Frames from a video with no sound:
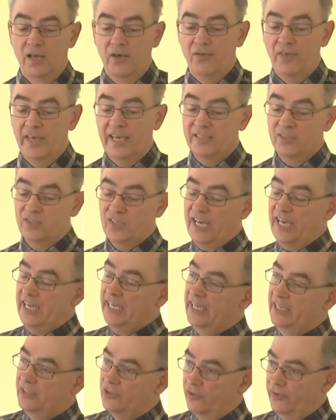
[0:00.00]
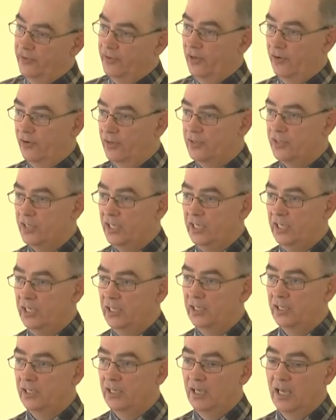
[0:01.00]
They attack his authority
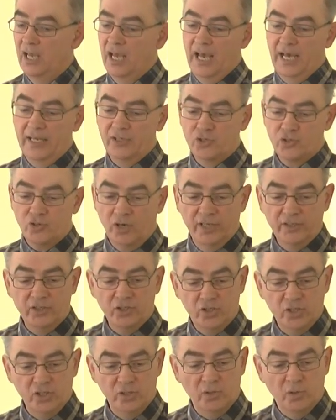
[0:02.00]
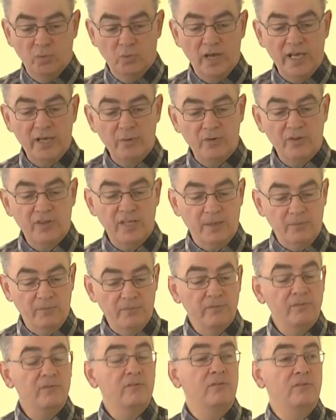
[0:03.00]
and try to do away with him
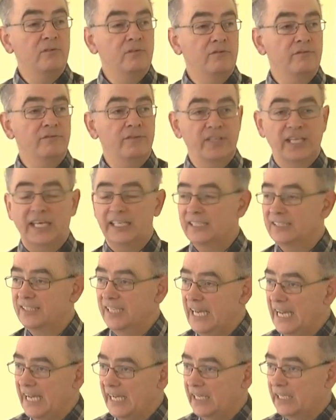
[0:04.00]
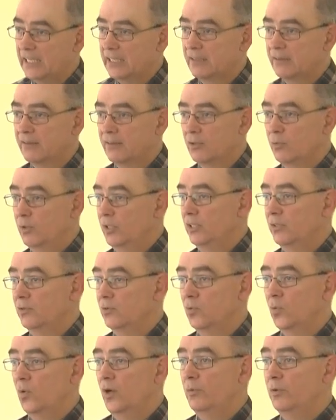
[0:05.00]
for that attack. Well,
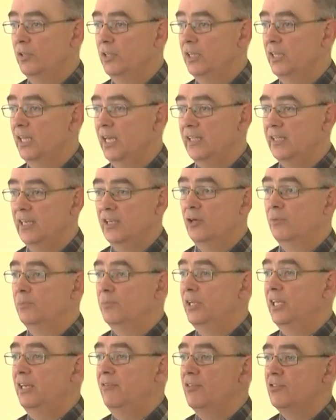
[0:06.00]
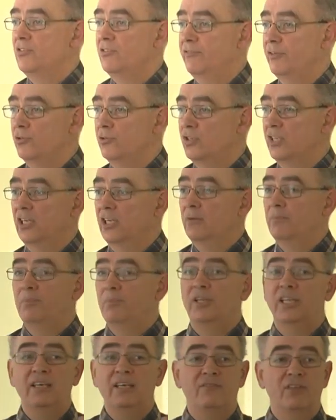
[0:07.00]
why wouldn't they? They don't believe there's a future. They don't
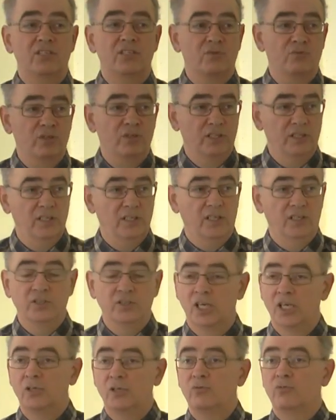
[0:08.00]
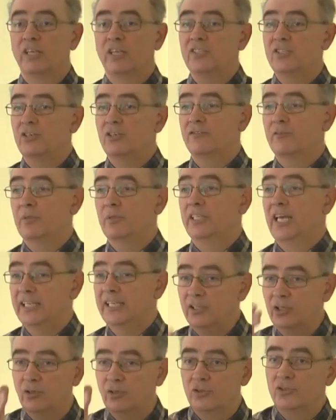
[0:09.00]
believe there's a real God who raises you from the
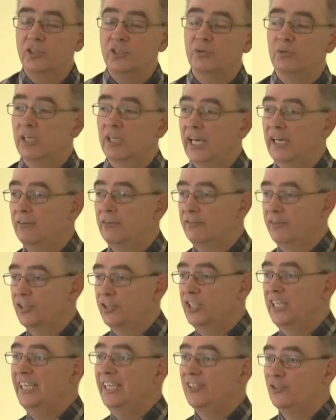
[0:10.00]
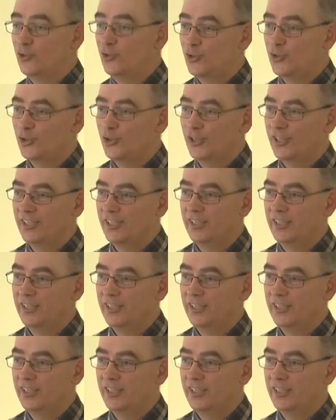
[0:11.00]
dead and calls you to account for your deeds.